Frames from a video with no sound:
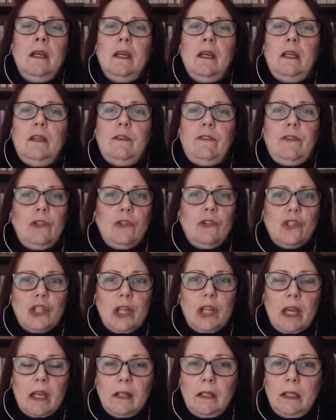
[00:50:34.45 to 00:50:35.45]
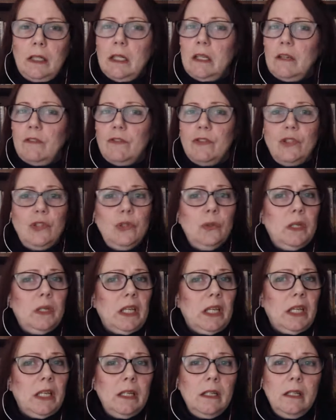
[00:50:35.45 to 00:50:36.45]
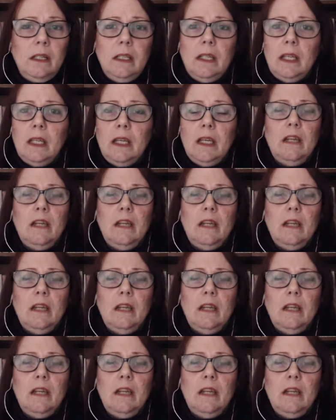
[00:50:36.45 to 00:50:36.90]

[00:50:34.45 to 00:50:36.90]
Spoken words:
if you're channeling, if you're doing healing,